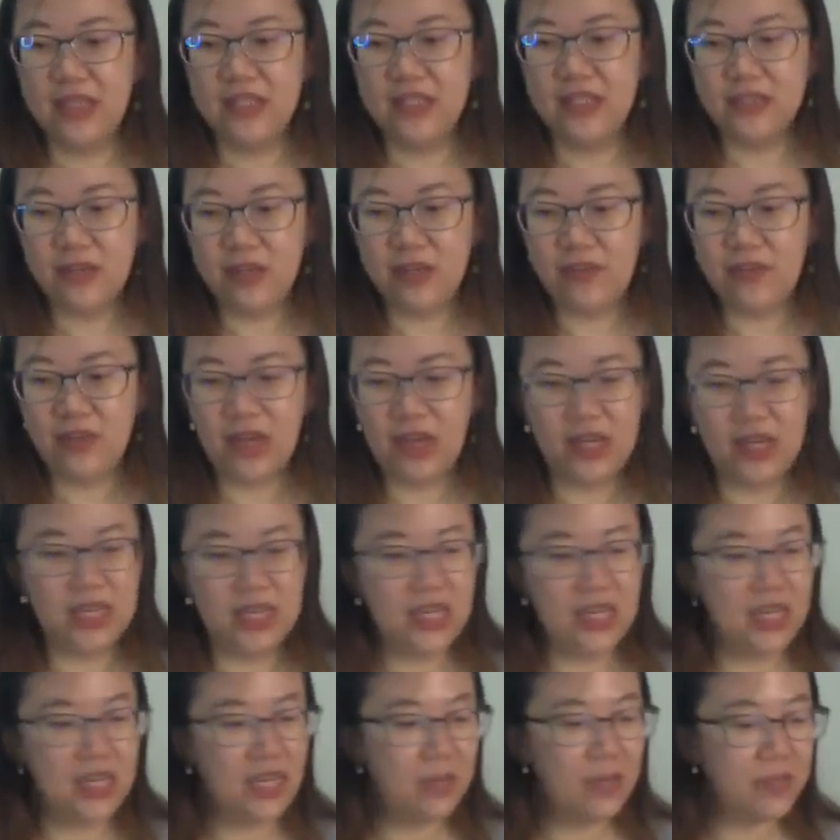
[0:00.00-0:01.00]
So if you are
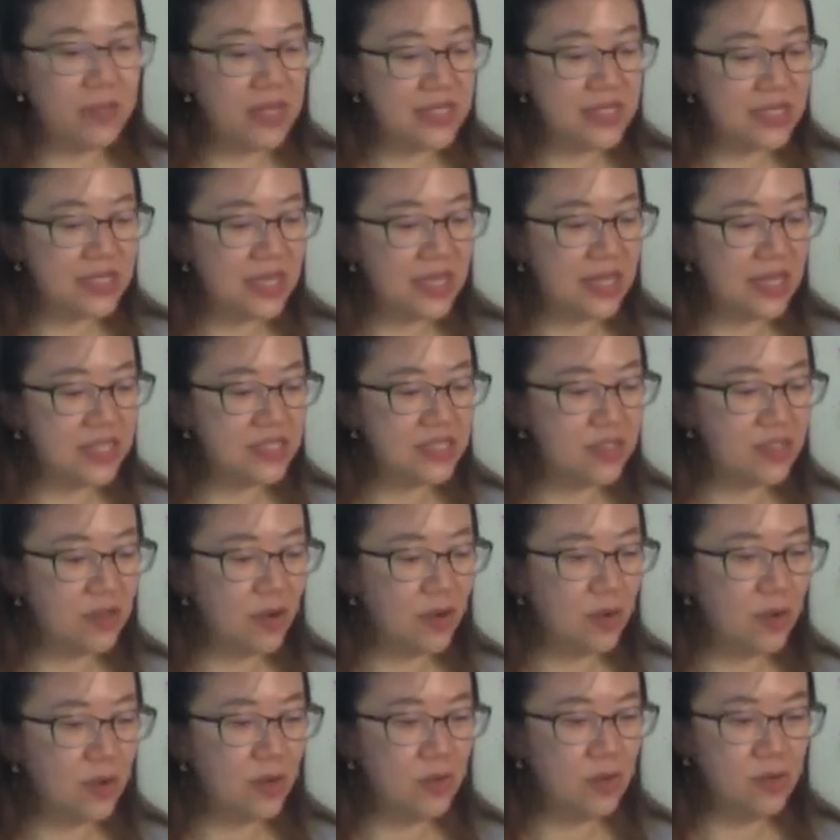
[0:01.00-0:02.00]
here, please let us
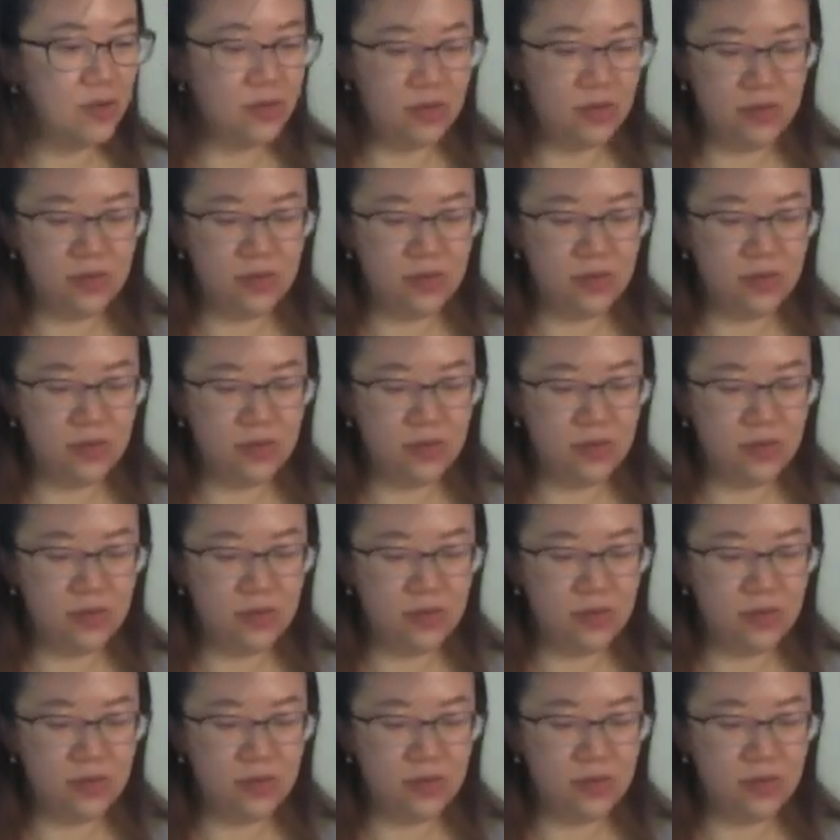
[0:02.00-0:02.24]
know.